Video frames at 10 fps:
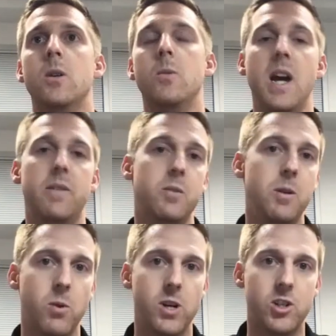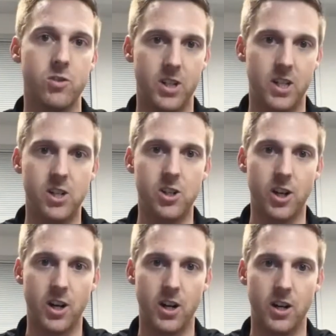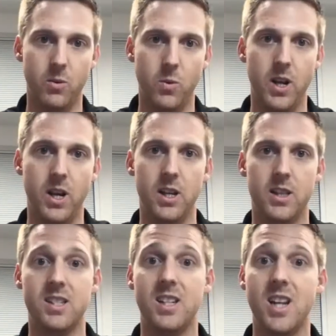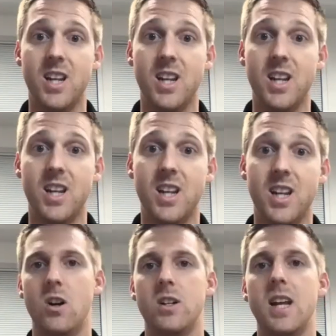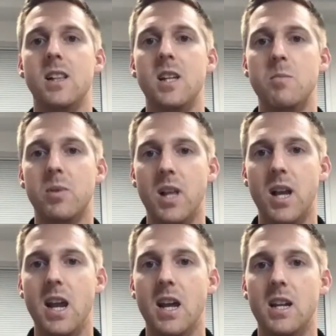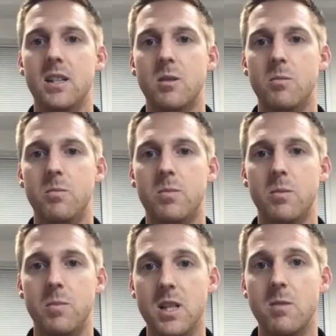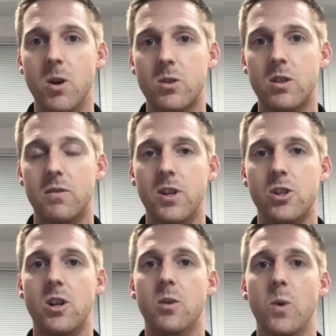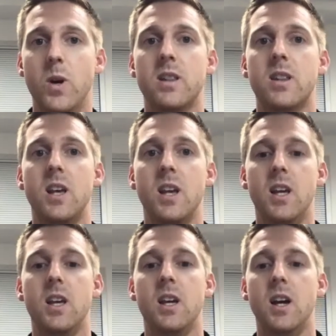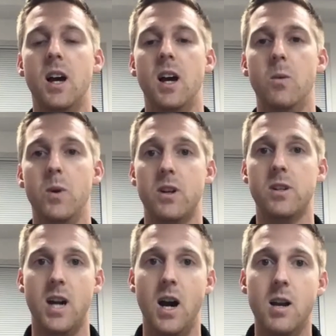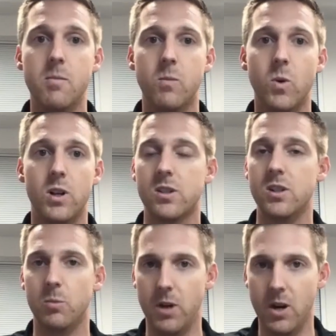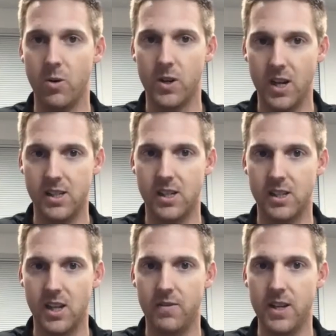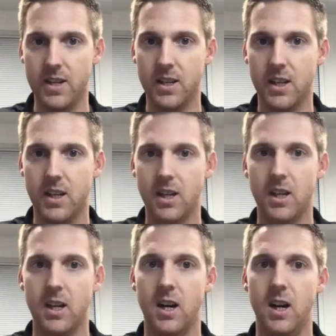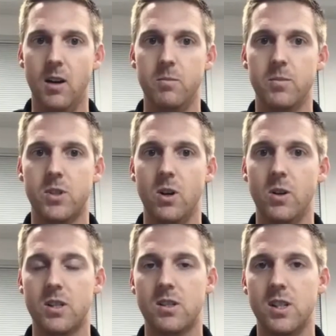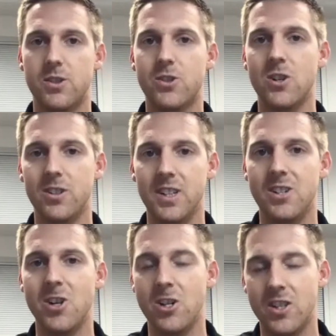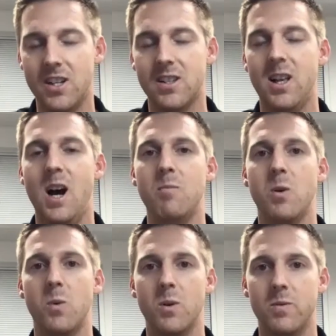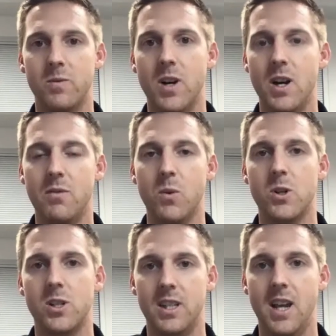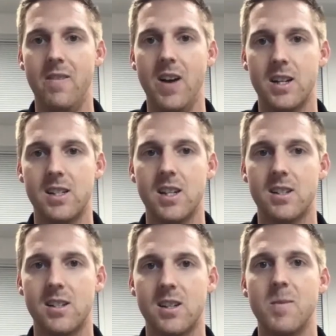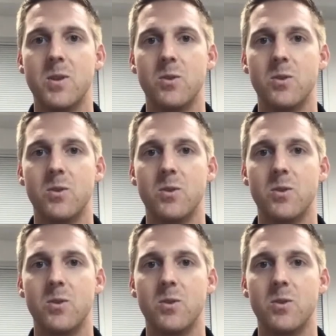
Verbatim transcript: we have to be pretty strategic with scheduling and our daily plan to, to be the most efficient with, uh, with our time while still prioritizing safety. Um, so it's it's certainly changed things a lot, but we're very fortunate to have access to some of the